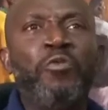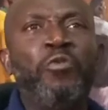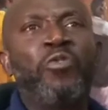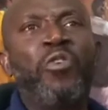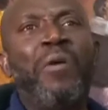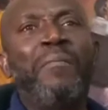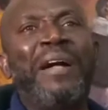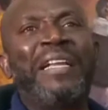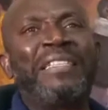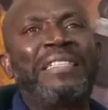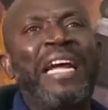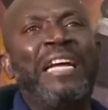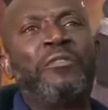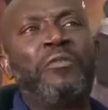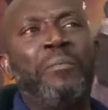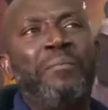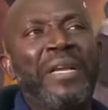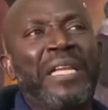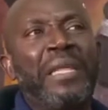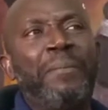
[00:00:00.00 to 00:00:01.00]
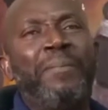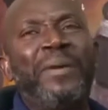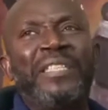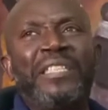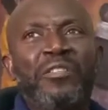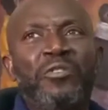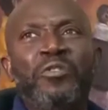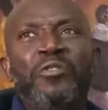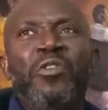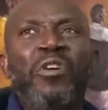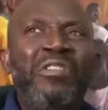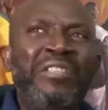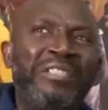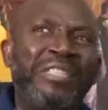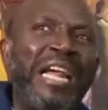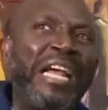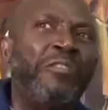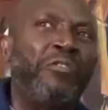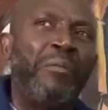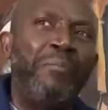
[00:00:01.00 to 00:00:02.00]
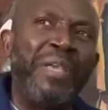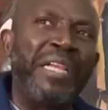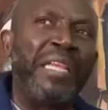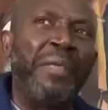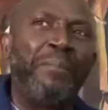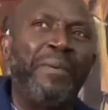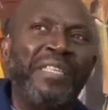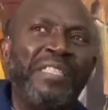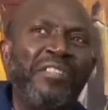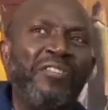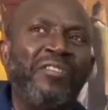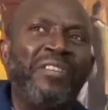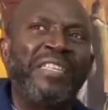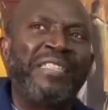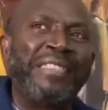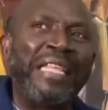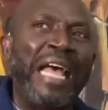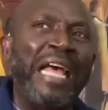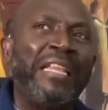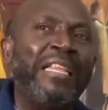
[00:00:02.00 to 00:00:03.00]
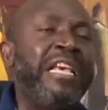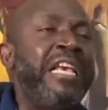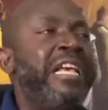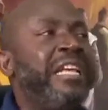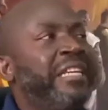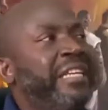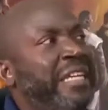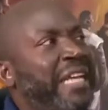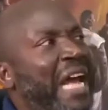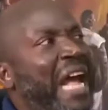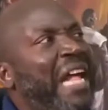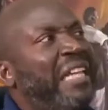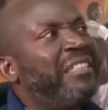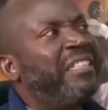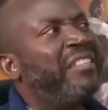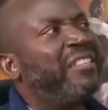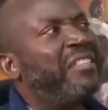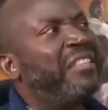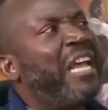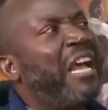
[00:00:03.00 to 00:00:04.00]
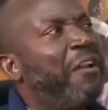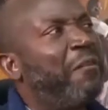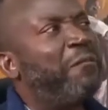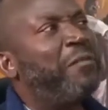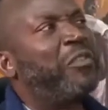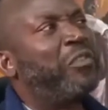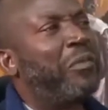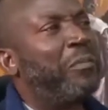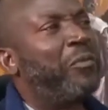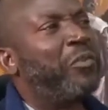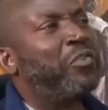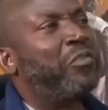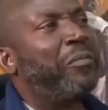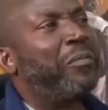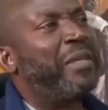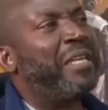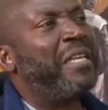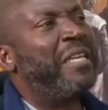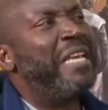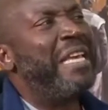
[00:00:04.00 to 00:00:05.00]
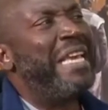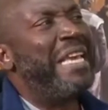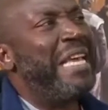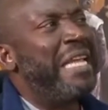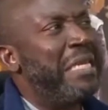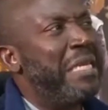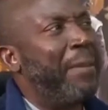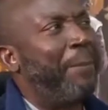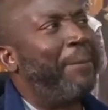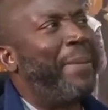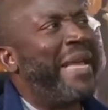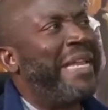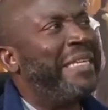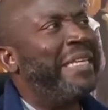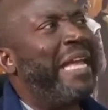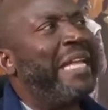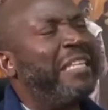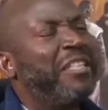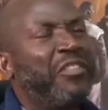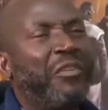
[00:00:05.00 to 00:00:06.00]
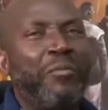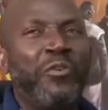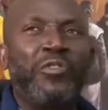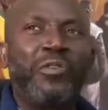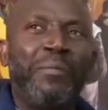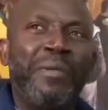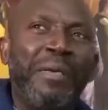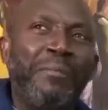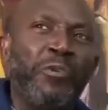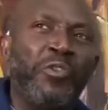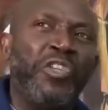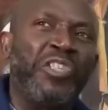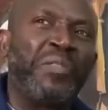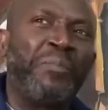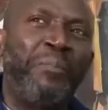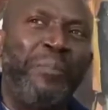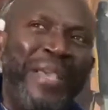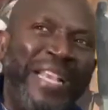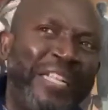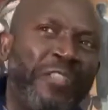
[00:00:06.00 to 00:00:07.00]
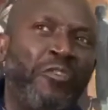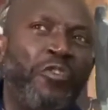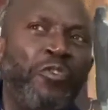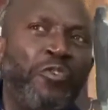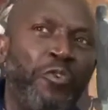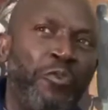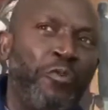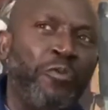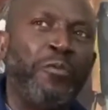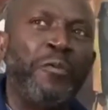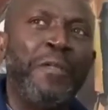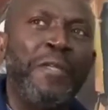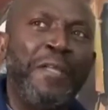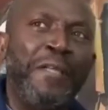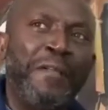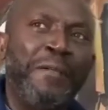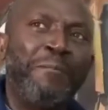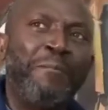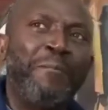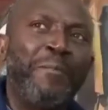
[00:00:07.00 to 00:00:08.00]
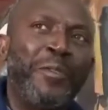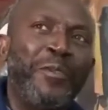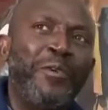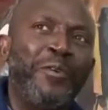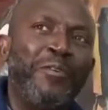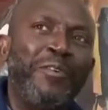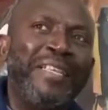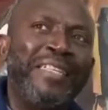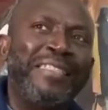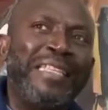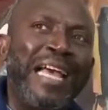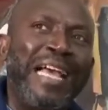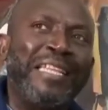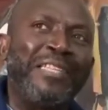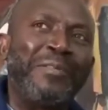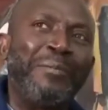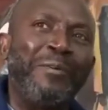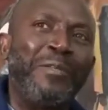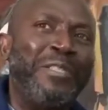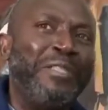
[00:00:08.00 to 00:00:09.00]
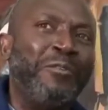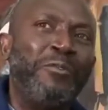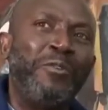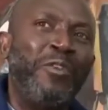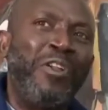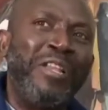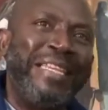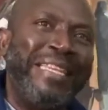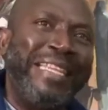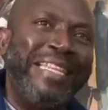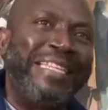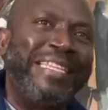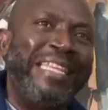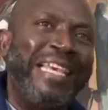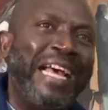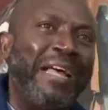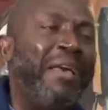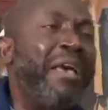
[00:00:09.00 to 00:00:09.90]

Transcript: you come and try to make the person, you don't try to make the person understand. The art itself is supposed to be independent. It's supposed to be able to speak to you. You understand? You don't need the